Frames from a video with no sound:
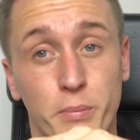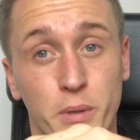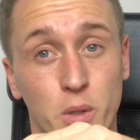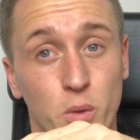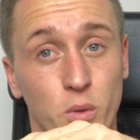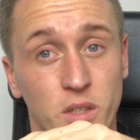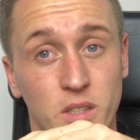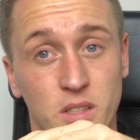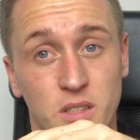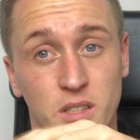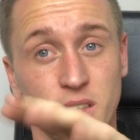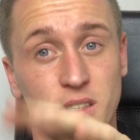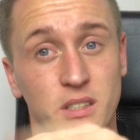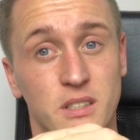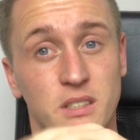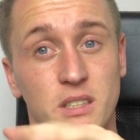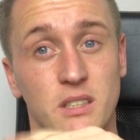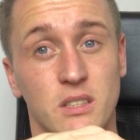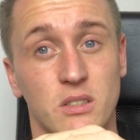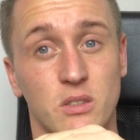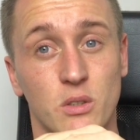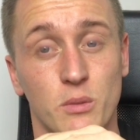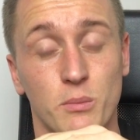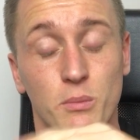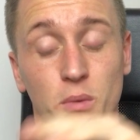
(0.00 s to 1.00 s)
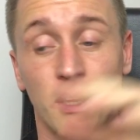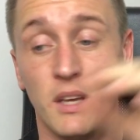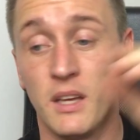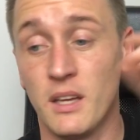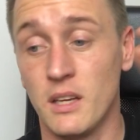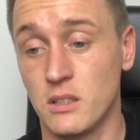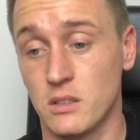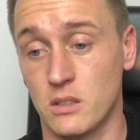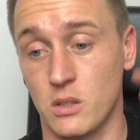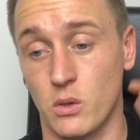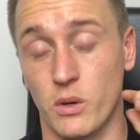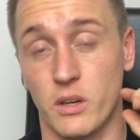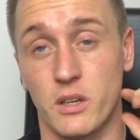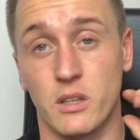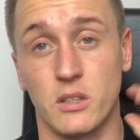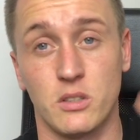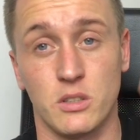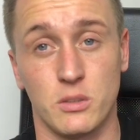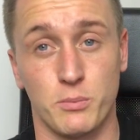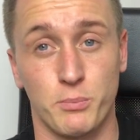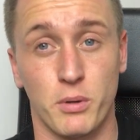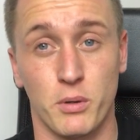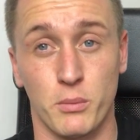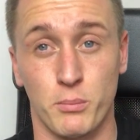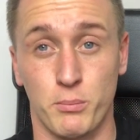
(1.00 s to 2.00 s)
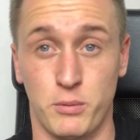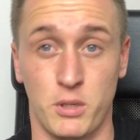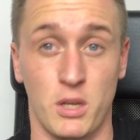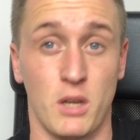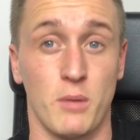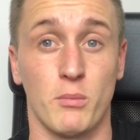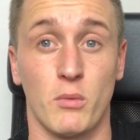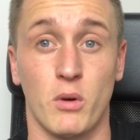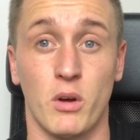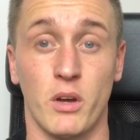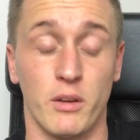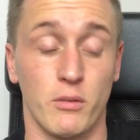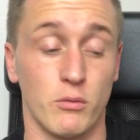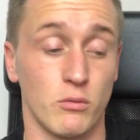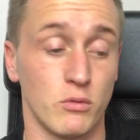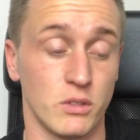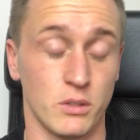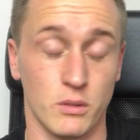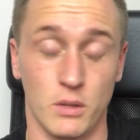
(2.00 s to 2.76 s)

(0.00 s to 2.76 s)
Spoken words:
built into the system, so I can just turn my